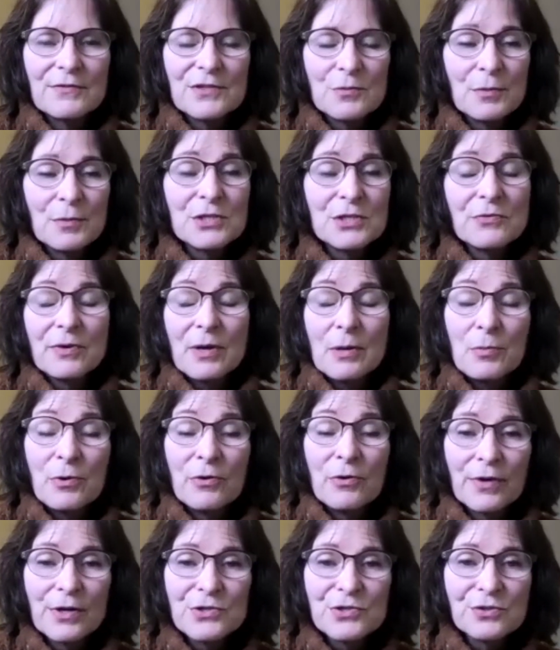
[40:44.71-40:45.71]
so much of our
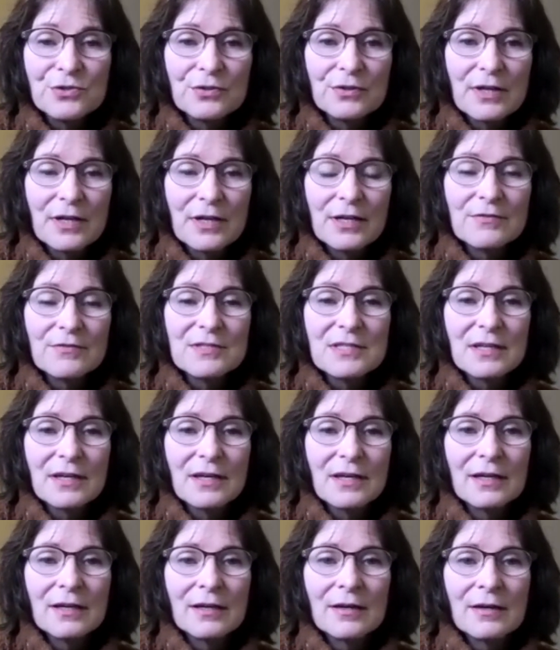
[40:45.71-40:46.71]
professional lives
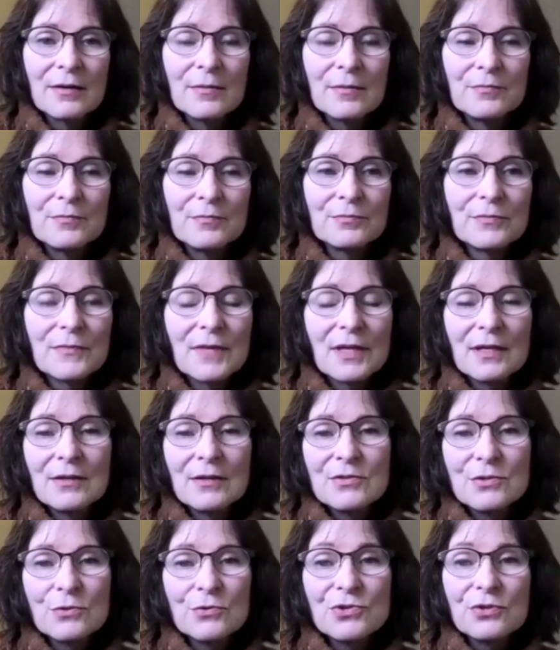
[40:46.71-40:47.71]
and
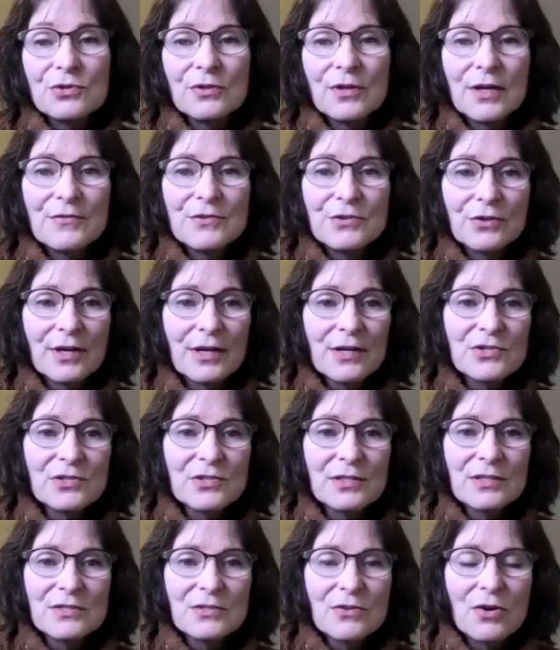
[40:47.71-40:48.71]
our social lives are
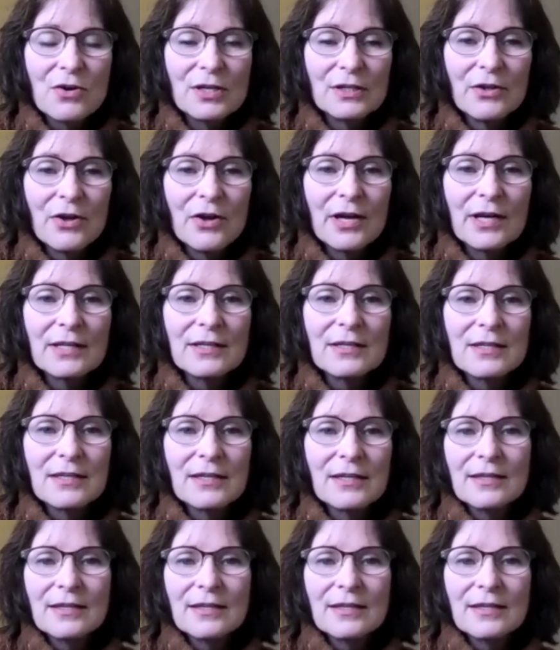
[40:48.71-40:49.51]
actually is online.